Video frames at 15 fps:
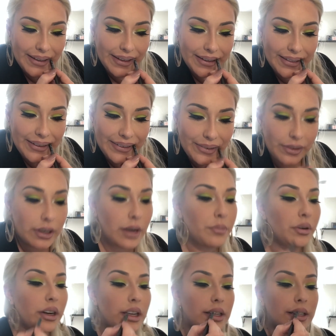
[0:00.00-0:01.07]
And then when I
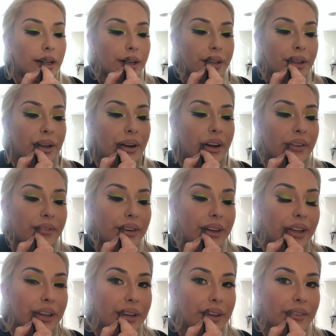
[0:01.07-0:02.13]
bring it down though, I'm
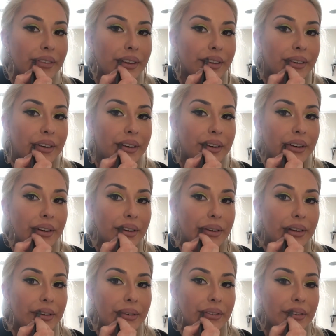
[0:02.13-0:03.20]
bringing it into my
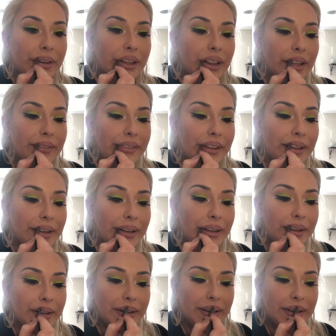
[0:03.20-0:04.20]
real lip line.